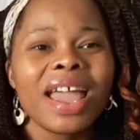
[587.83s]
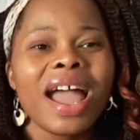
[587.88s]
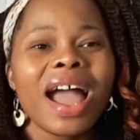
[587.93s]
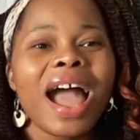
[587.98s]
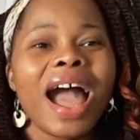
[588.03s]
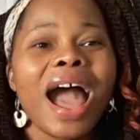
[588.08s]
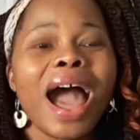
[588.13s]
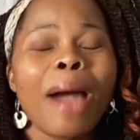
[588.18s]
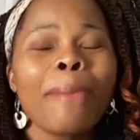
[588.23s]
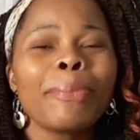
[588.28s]

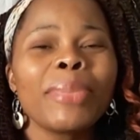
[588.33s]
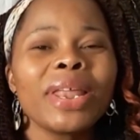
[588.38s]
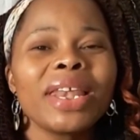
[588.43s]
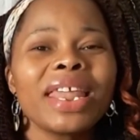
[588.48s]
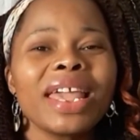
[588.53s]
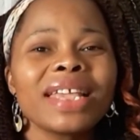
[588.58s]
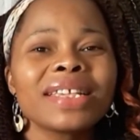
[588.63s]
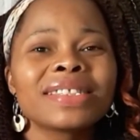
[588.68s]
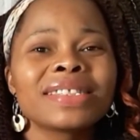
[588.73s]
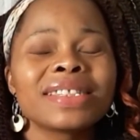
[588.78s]

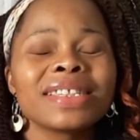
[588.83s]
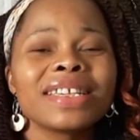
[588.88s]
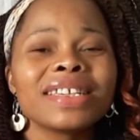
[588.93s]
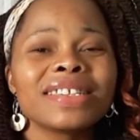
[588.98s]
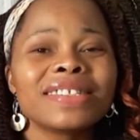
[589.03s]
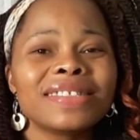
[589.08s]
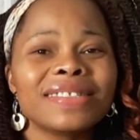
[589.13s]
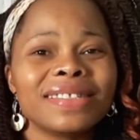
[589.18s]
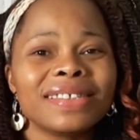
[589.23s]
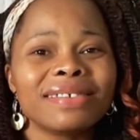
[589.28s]
Happiness
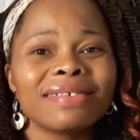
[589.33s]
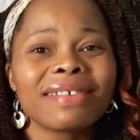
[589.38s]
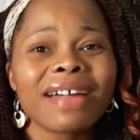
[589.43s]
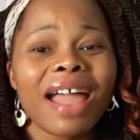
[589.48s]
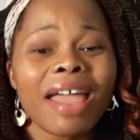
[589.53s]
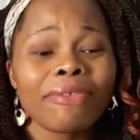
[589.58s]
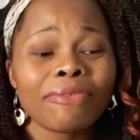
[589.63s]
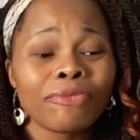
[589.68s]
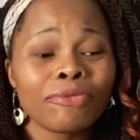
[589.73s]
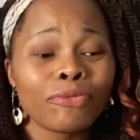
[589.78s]
is
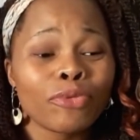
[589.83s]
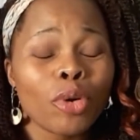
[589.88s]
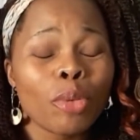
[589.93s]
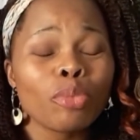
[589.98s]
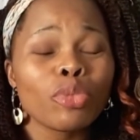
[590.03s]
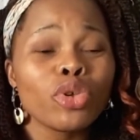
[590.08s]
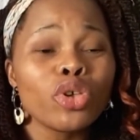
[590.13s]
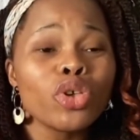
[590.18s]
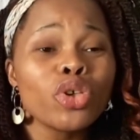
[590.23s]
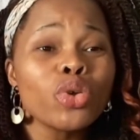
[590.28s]
derived
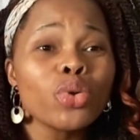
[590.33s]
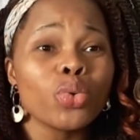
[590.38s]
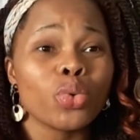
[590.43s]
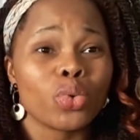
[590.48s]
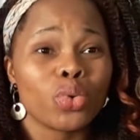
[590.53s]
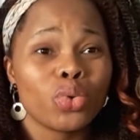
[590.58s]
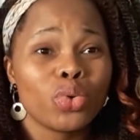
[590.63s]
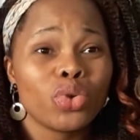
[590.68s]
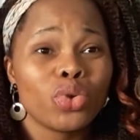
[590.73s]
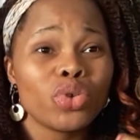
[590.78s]
from
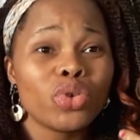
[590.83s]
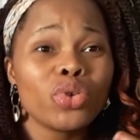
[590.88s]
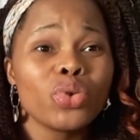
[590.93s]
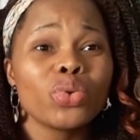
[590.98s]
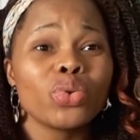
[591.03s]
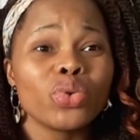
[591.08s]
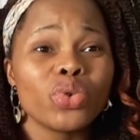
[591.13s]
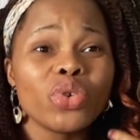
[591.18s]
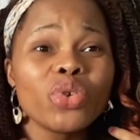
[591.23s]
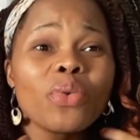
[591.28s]
you.
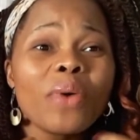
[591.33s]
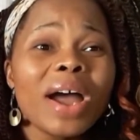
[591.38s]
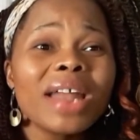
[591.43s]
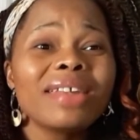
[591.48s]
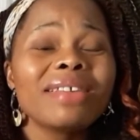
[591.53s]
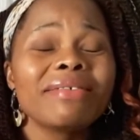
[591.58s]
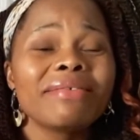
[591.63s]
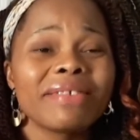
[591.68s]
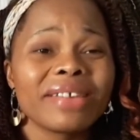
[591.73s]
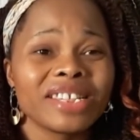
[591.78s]
You
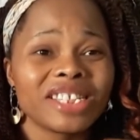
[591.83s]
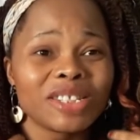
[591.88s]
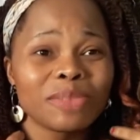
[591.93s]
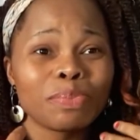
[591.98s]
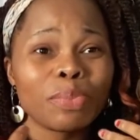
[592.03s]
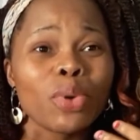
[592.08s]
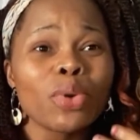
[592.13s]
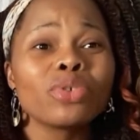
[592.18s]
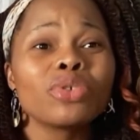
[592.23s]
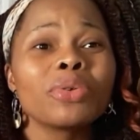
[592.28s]

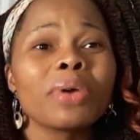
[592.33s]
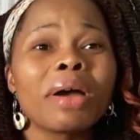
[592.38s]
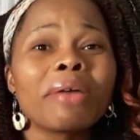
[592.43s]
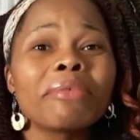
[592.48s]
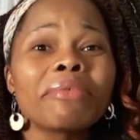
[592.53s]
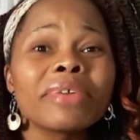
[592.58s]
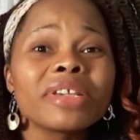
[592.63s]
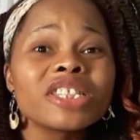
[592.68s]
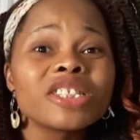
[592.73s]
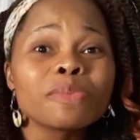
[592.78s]

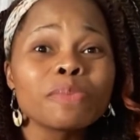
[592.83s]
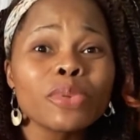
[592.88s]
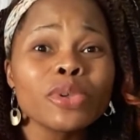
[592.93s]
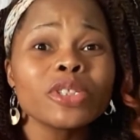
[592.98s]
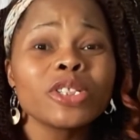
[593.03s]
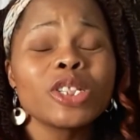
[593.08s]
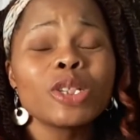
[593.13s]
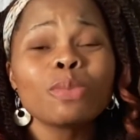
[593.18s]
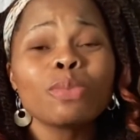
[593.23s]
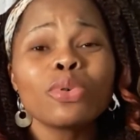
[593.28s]
are
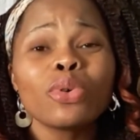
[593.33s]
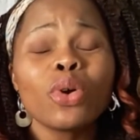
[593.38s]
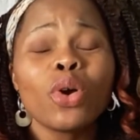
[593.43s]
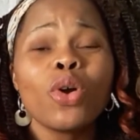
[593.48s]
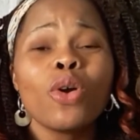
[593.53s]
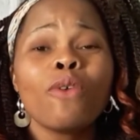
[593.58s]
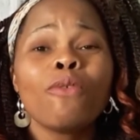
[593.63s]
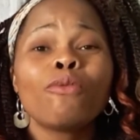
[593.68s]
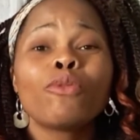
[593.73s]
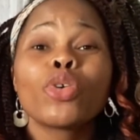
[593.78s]
responsible
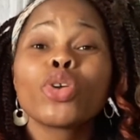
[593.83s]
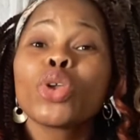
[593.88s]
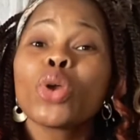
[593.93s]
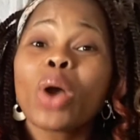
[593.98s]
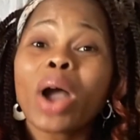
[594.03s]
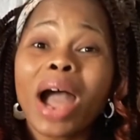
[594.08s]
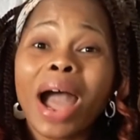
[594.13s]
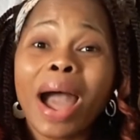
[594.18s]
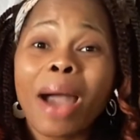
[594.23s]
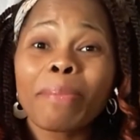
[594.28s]
for your
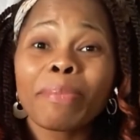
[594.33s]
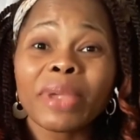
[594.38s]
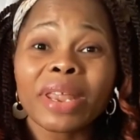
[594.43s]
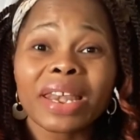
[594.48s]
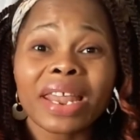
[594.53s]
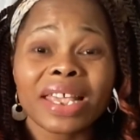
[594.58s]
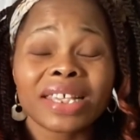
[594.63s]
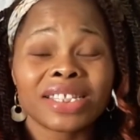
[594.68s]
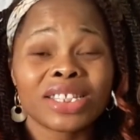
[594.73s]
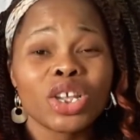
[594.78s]

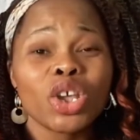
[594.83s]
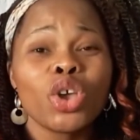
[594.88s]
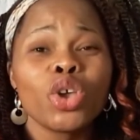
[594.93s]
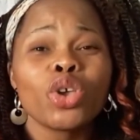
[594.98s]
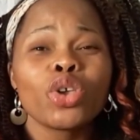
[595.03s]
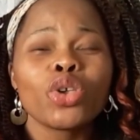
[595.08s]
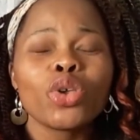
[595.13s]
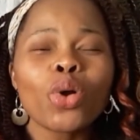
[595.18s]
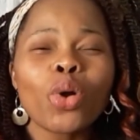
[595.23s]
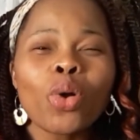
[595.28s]
happiness.
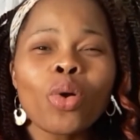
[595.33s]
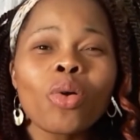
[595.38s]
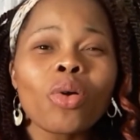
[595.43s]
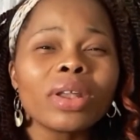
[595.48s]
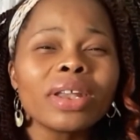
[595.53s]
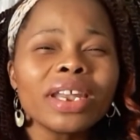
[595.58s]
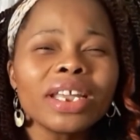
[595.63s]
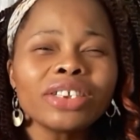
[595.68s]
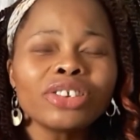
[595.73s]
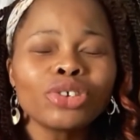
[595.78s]
Your
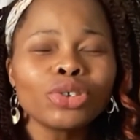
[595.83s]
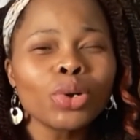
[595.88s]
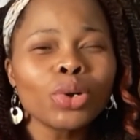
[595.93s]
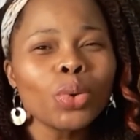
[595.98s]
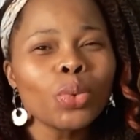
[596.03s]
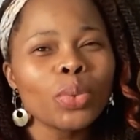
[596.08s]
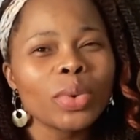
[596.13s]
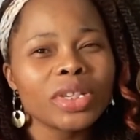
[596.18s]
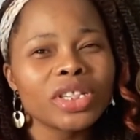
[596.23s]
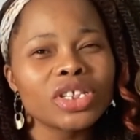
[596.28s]

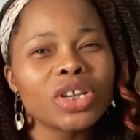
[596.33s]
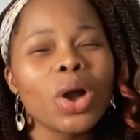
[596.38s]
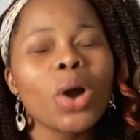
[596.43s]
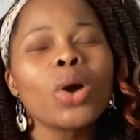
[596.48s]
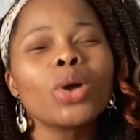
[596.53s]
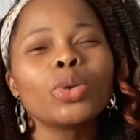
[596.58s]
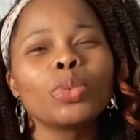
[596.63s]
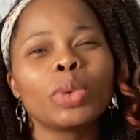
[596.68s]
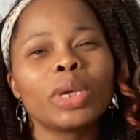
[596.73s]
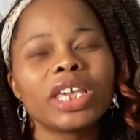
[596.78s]
connection with
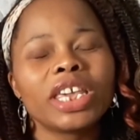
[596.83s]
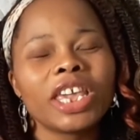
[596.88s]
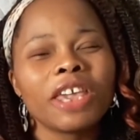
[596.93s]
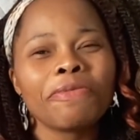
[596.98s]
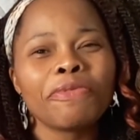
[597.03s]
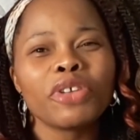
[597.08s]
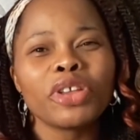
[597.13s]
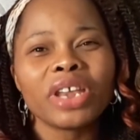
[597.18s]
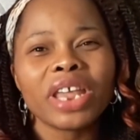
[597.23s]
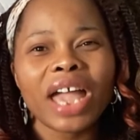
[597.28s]
God will
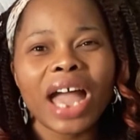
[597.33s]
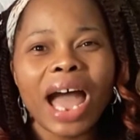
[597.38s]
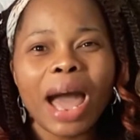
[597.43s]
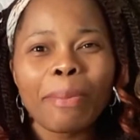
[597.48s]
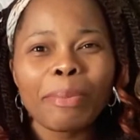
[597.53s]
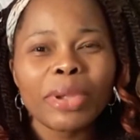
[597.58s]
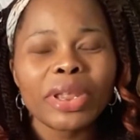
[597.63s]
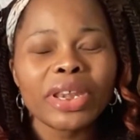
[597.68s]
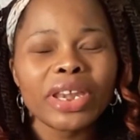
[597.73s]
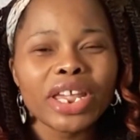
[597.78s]
give you the
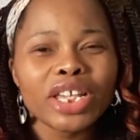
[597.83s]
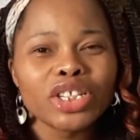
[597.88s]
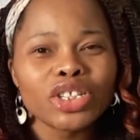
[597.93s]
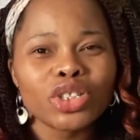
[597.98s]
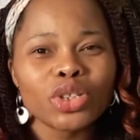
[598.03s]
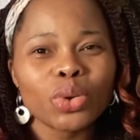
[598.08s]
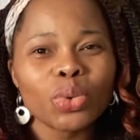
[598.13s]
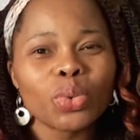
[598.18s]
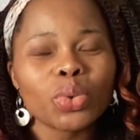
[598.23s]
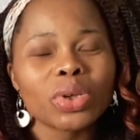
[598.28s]

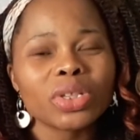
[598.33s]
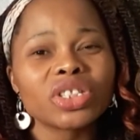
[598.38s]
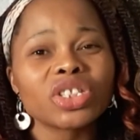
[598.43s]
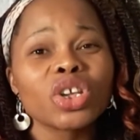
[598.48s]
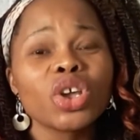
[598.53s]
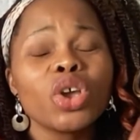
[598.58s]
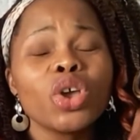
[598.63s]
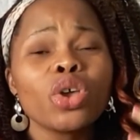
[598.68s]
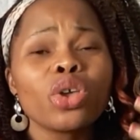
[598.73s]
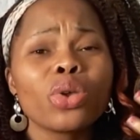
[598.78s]
happiness you want.
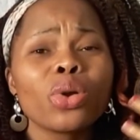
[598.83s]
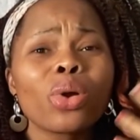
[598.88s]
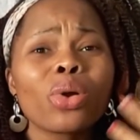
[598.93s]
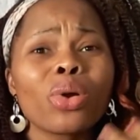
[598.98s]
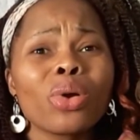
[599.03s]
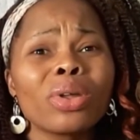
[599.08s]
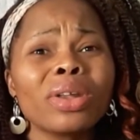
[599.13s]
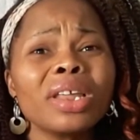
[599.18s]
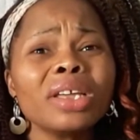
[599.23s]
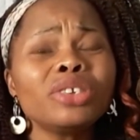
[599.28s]
Your
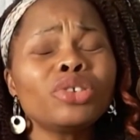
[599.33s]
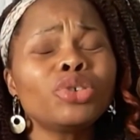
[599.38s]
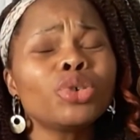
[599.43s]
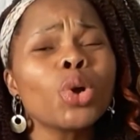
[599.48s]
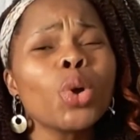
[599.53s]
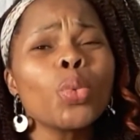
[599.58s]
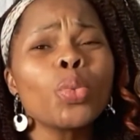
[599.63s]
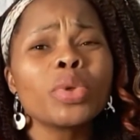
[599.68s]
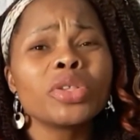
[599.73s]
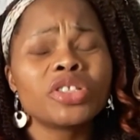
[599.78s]

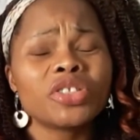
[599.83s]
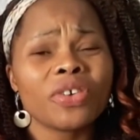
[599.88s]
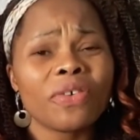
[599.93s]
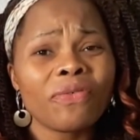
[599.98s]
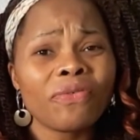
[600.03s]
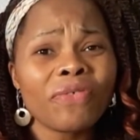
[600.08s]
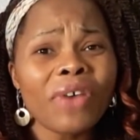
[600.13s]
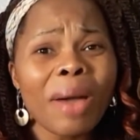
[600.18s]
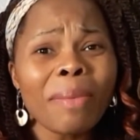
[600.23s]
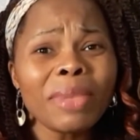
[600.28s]
connection with your
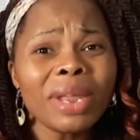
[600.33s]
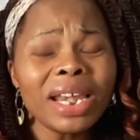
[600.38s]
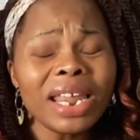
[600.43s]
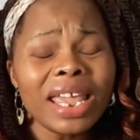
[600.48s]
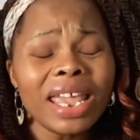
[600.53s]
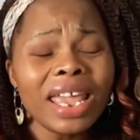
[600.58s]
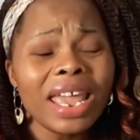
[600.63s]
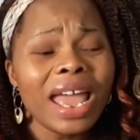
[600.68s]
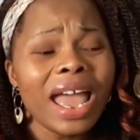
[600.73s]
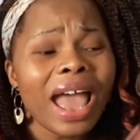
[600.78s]

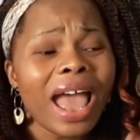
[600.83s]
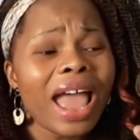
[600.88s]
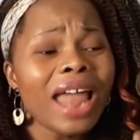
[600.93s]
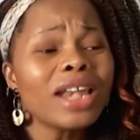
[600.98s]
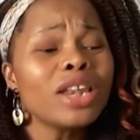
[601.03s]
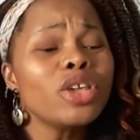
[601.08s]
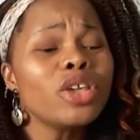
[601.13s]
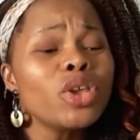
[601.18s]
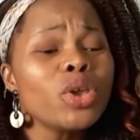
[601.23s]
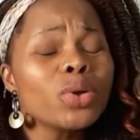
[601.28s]
family
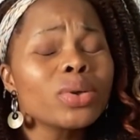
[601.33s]
and your